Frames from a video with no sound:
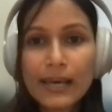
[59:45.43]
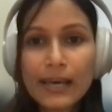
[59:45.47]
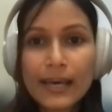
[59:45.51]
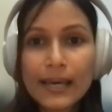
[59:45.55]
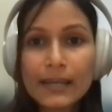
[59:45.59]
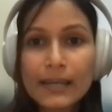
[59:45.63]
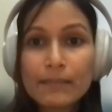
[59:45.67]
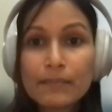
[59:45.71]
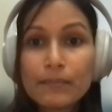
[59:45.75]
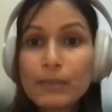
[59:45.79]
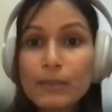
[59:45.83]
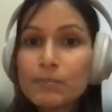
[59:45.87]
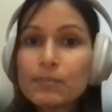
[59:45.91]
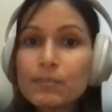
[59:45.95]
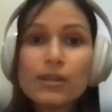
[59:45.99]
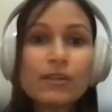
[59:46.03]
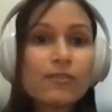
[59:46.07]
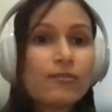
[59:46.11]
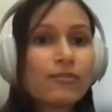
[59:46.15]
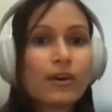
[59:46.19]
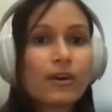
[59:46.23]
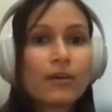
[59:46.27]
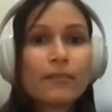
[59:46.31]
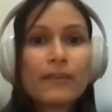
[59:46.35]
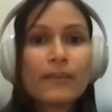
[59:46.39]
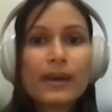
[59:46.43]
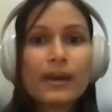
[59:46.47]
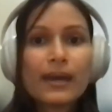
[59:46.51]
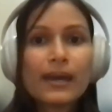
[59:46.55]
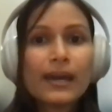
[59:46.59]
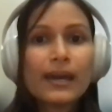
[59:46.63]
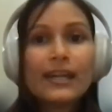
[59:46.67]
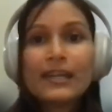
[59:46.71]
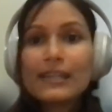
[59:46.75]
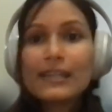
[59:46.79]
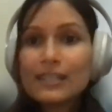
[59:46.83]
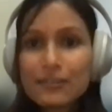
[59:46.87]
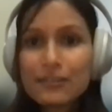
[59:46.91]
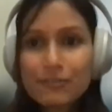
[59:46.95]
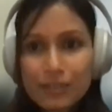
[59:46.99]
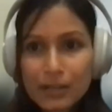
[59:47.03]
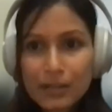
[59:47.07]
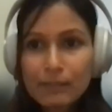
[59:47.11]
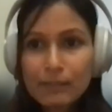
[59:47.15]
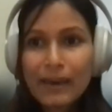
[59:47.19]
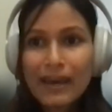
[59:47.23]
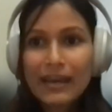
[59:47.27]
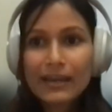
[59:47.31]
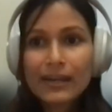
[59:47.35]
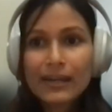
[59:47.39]
and people from any
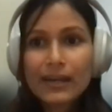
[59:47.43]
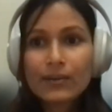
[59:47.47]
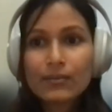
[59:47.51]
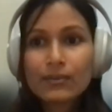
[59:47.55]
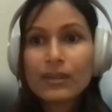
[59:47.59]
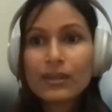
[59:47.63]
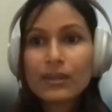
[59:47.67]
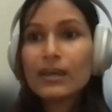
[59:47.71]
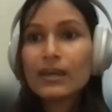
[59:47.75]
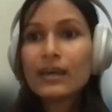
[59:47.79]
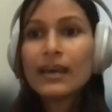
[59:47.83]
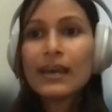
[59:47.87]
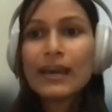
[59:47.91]
different background,